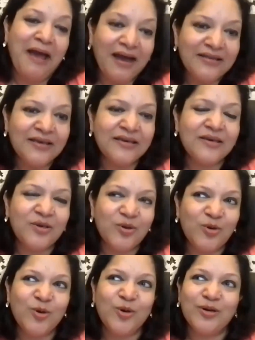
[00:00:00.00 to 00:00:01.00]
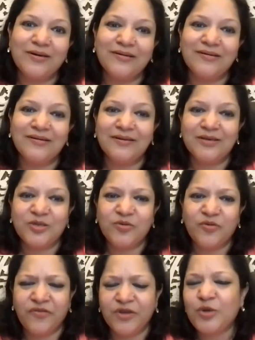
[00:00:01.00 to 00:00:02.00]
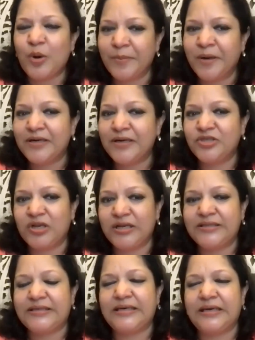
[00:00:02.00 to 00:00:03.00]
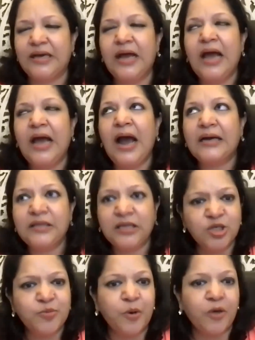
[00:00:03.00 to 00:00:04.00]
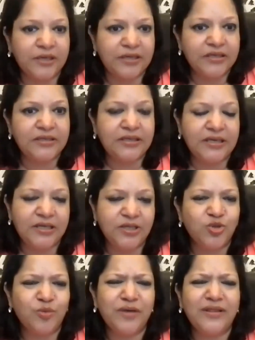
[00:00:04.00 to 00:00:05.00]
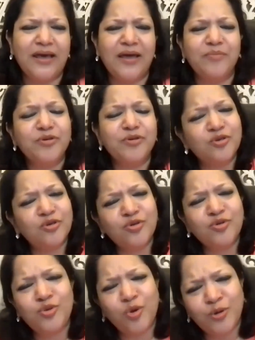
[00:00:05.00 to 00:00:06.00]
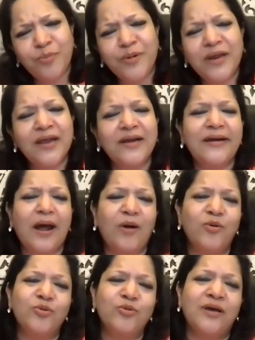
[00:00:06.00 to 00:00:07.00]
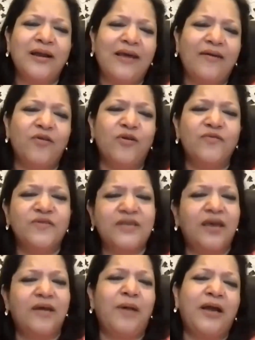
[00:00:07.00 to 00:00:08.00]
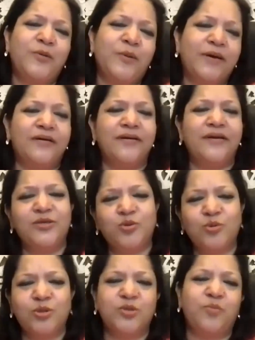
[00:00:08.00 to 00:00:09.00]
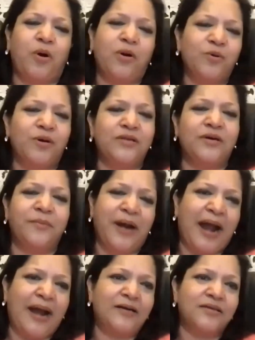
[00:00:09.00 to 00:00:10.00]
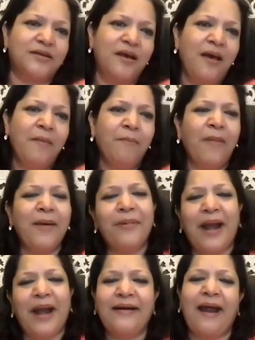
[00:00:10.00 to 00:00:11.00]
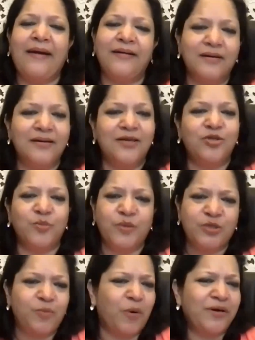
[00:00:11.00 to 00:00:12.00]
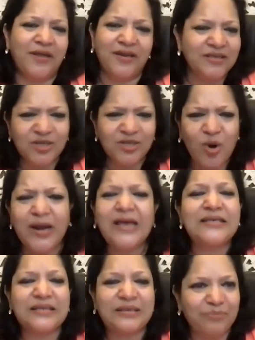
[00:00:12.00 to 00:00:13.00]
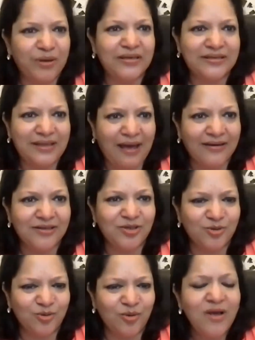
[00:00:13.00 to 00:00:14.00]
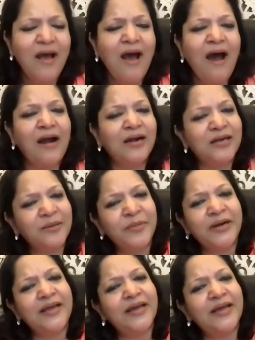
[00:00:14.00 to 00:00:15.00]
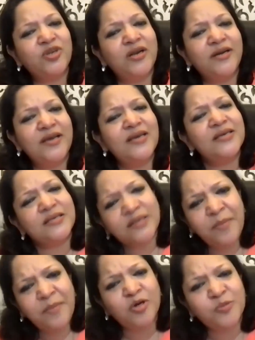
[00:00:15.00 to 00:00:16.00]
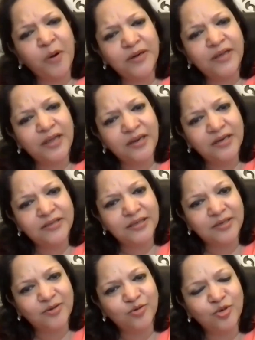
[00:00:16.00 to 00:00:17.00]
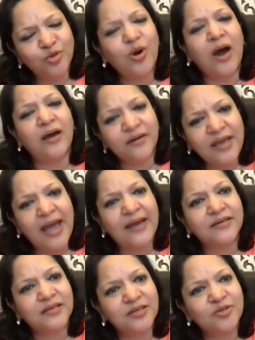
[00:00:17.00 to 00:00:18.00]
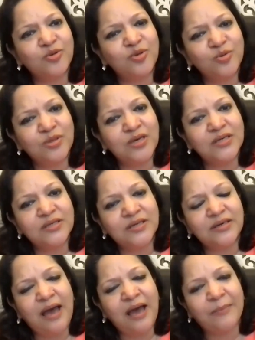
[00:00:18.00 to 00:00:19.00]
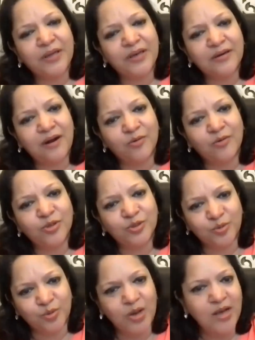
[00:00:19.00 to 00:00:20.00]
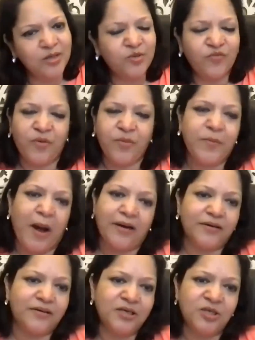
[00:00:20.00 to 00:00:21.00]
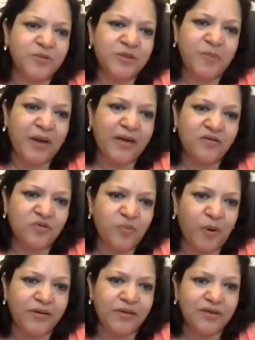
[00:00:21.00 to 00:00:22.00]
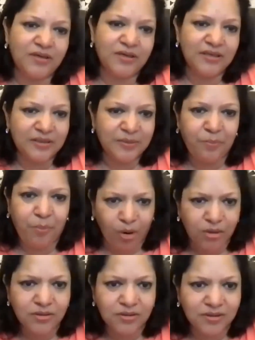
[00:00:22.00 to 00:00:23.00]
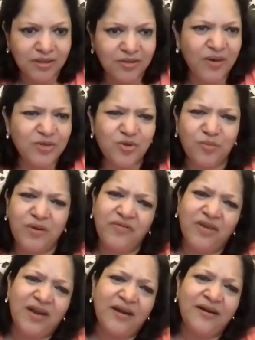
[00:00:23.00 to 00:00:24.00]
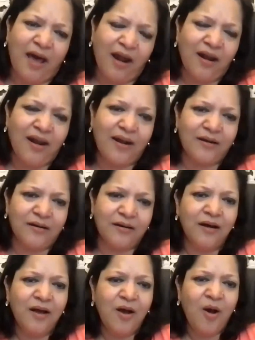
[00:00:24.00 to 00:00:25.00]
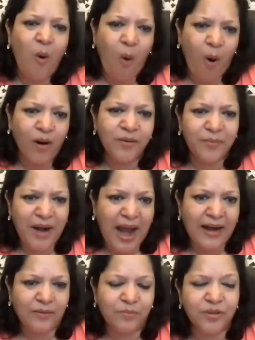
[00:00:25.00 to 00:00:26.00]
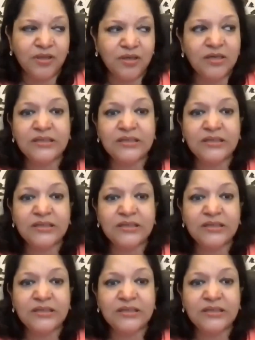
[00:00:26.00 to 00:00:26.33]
I think, you know, so if you're talking about agility, I think spontaneity needs to be there. But, you know, don't bring it down to the level of saying my Twitter needs to respond to other brands. My brand handle needs to be spontaneous. It's not as simple as that, you know. Ultimately, agility is about spontaneity. You know, you are reacting to new things that are happening around you. So from a marketer's perspective, spontaneity is important. Otherwise, you'll be a very dull and a odd brand. But there